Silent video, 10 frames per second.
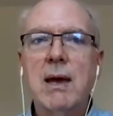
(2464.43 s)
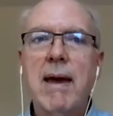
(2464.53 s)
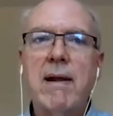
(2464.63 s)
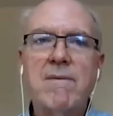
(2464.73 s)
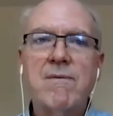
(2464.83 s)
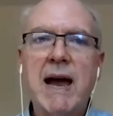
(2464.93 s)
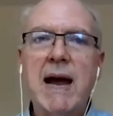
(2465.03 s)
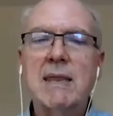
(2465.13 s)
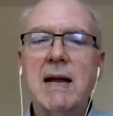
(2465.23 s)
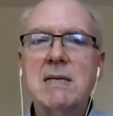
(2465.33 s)
And in
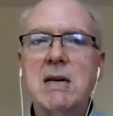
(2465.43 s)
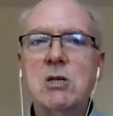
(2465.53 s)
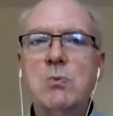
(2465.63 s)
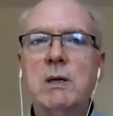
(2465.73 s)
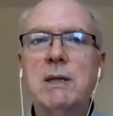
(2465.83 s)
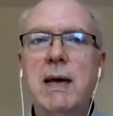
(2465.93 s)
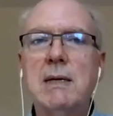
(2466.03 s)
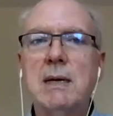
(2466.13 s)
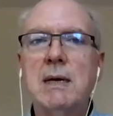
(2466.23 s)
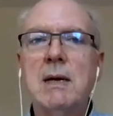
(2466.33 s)
fact, that's just what they
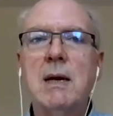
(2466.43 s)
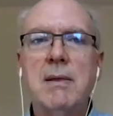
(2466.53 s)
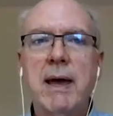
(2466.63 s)
did.